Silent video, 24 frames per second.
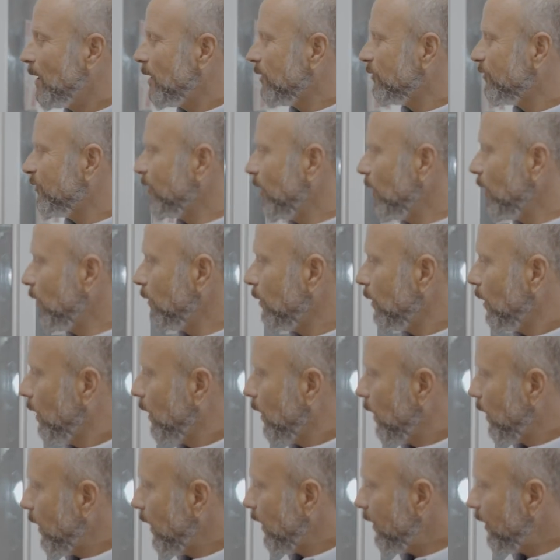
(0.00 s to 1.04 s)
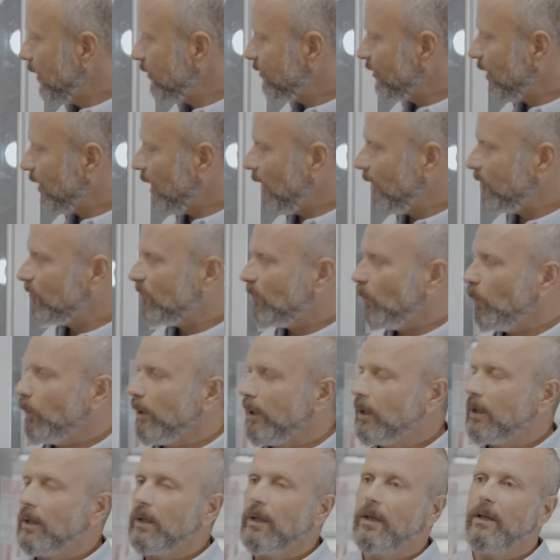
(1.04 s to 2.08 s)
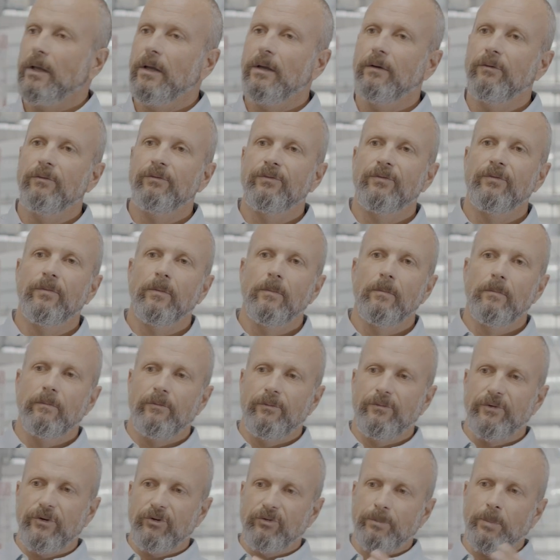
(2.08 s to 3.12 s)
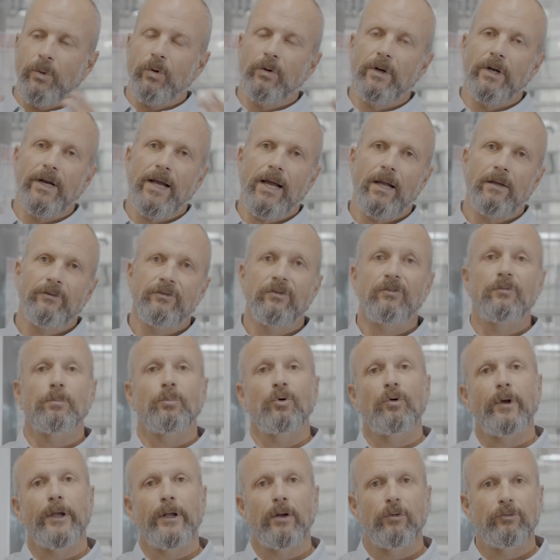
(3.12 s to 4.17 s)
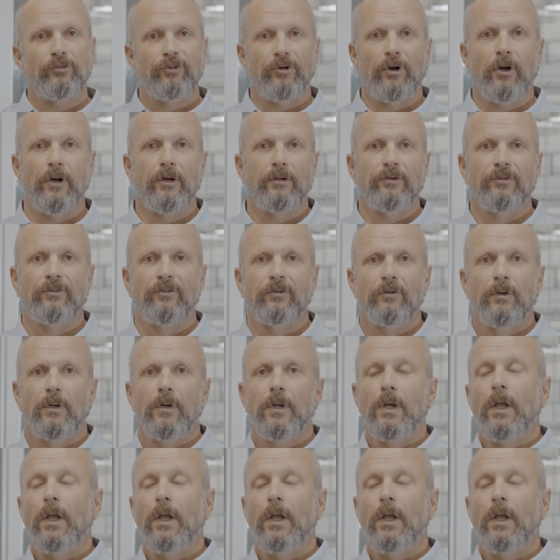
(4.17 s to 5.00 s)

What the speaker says: So in this case, we can give fishbone analysis, Pareto charts,